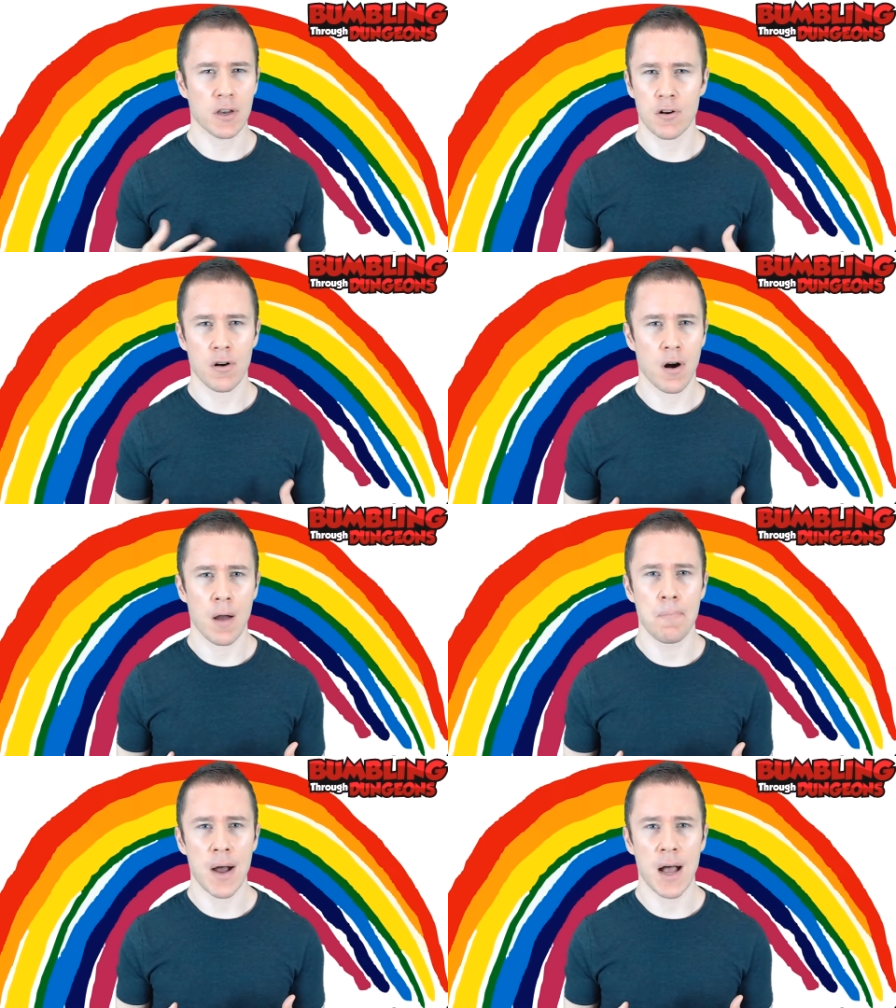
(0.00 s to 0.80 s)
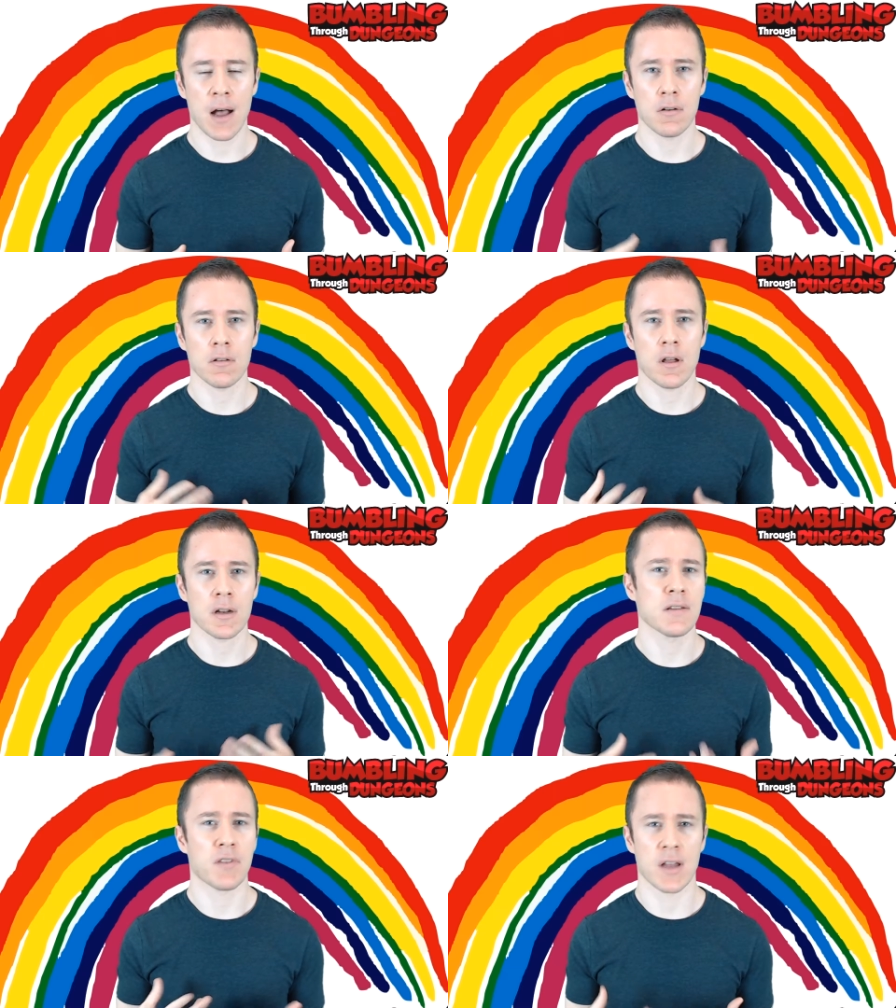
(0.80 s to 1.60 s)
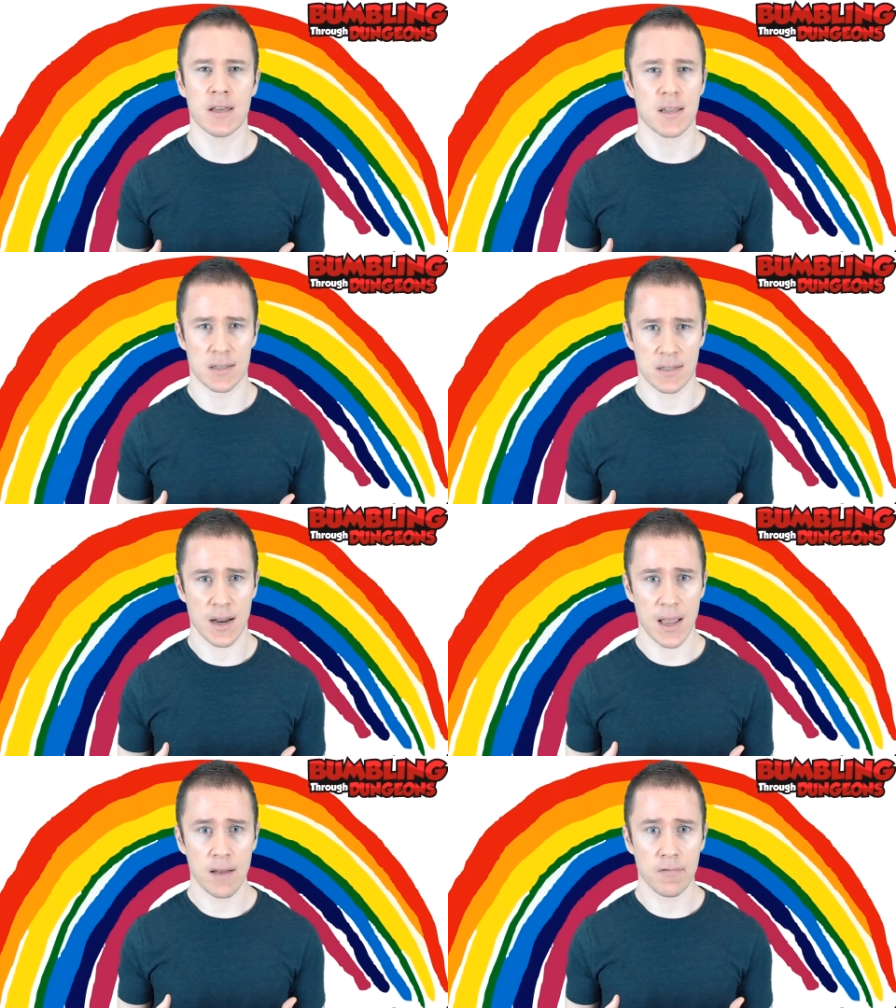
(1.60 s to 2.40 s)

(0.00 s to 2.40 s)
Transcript: her about a lot of different ideas that I had